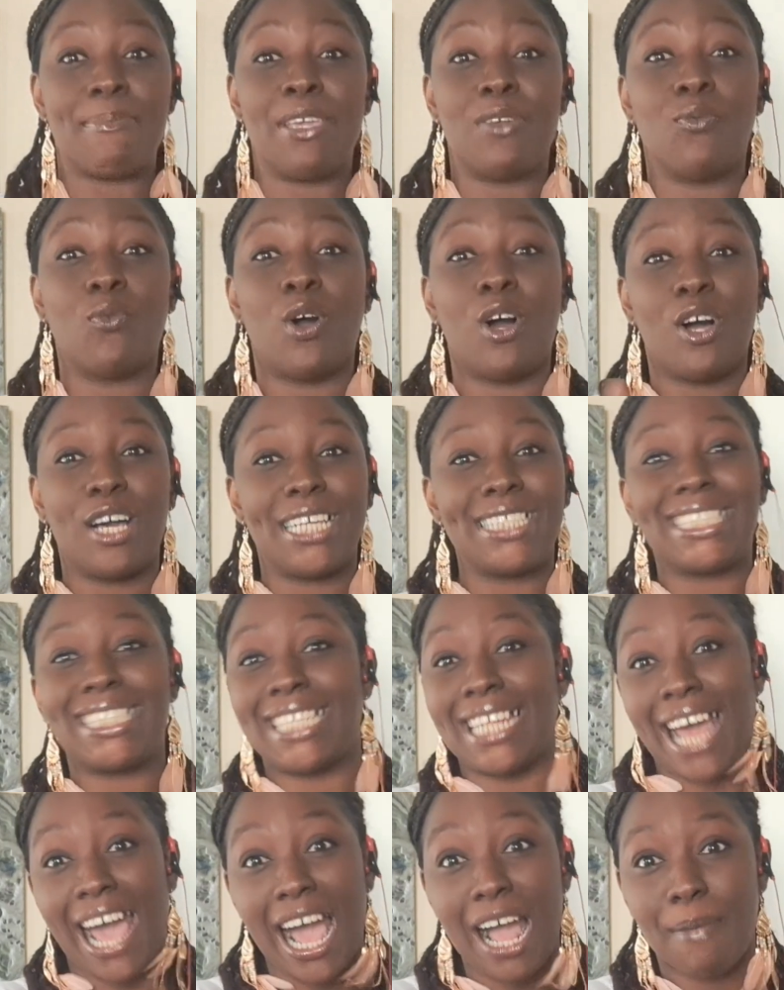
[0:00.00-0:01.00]
I mean, well,
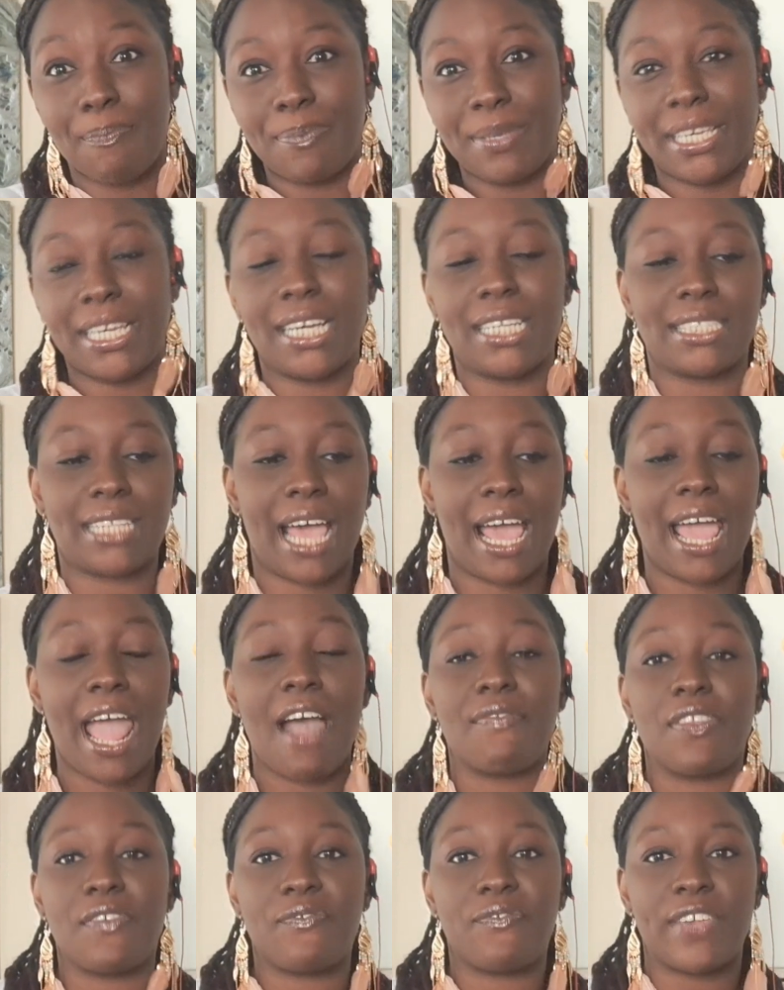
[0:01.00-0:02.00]
it's not because I
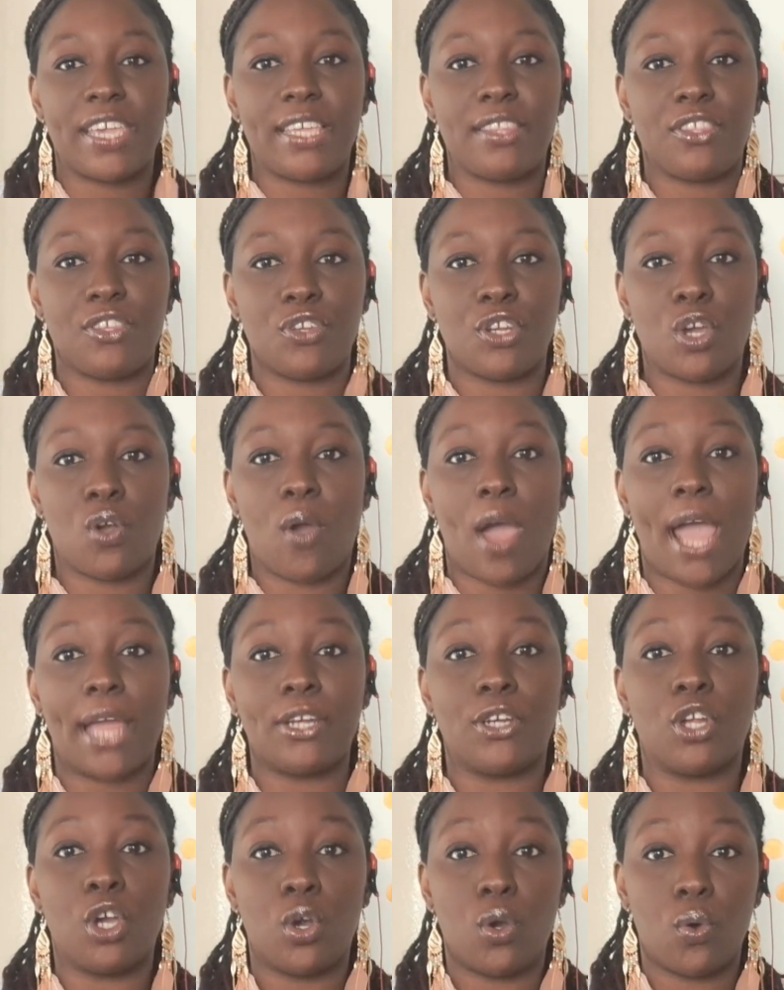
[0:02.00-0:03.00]
have the faith, you know,
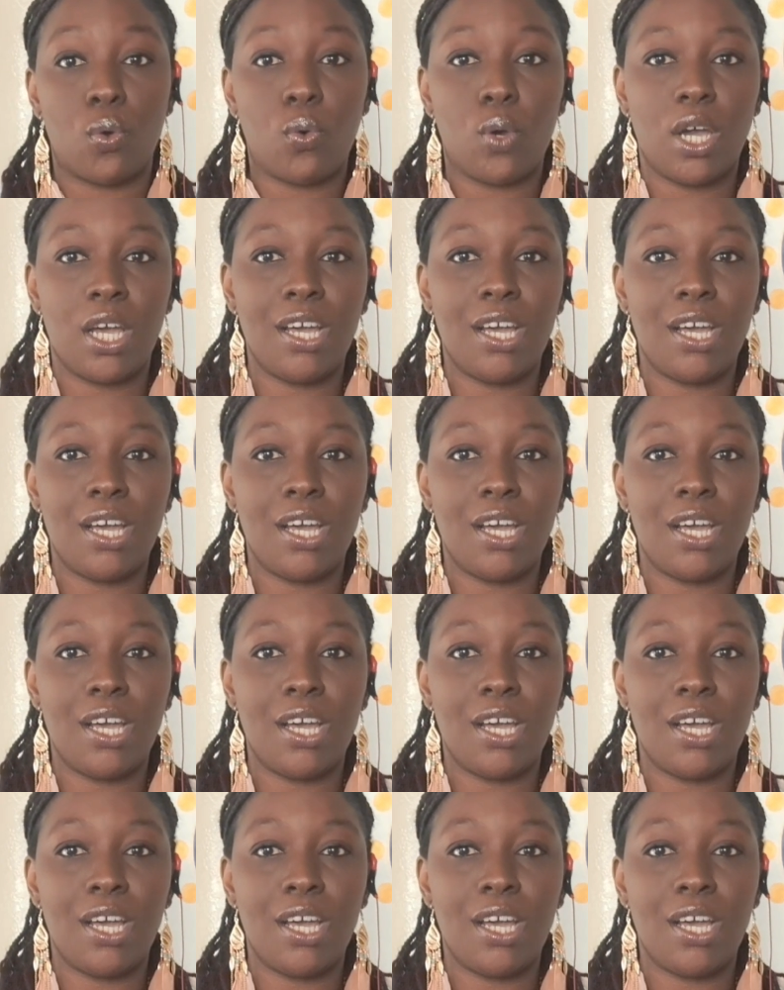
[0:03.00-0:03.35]
I know.